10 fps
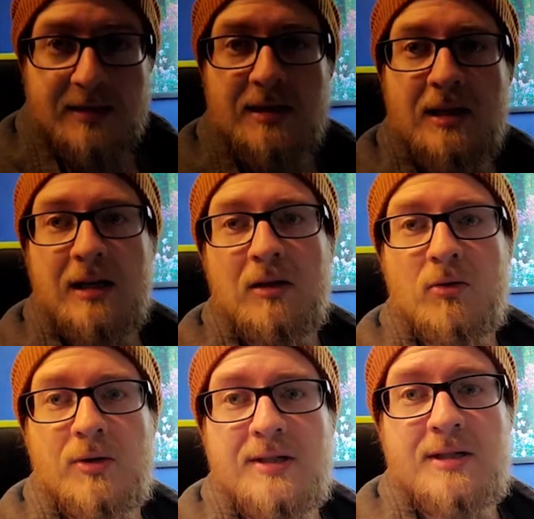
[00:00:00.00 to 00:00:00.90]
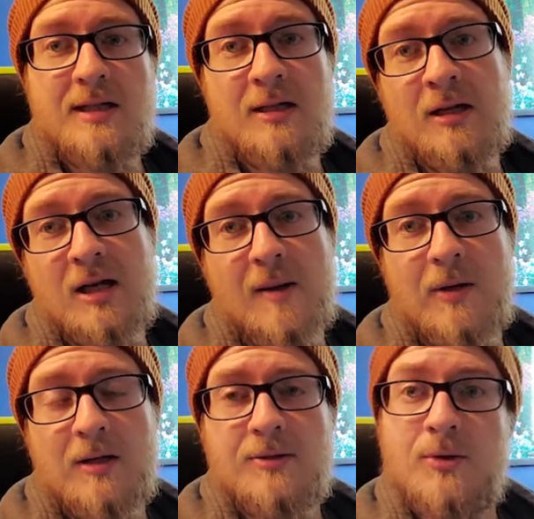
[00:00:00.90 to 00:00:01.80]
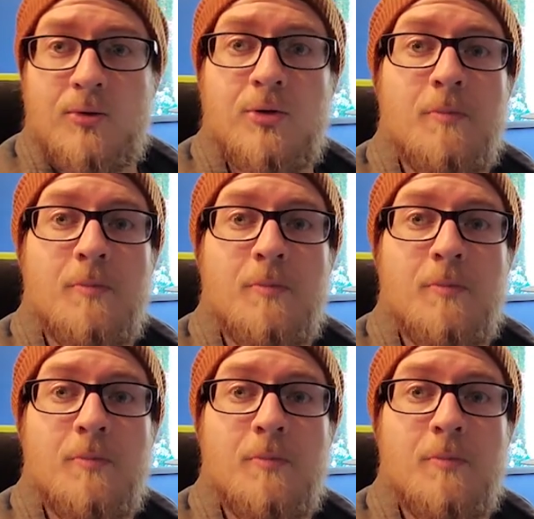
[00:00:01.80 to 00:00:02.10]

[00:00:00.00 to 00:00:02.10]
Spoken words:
to increase the economic and social